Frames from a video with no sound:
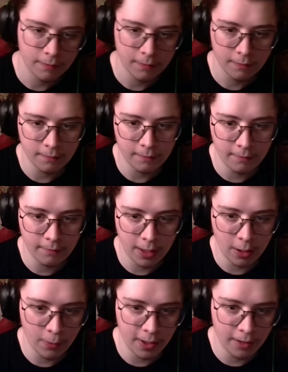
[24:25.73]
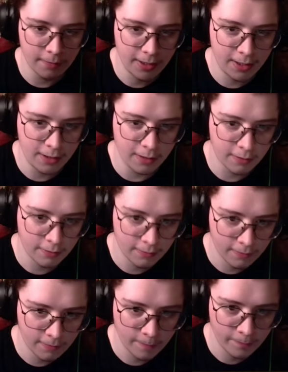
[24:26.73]
Make our way up here.
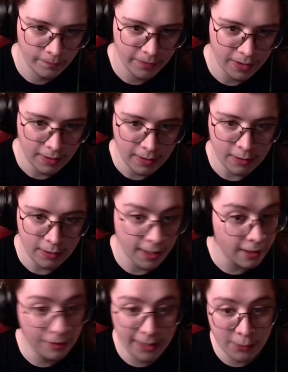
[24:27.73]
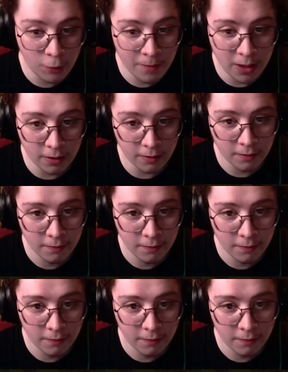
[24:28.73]
You got a clean room here.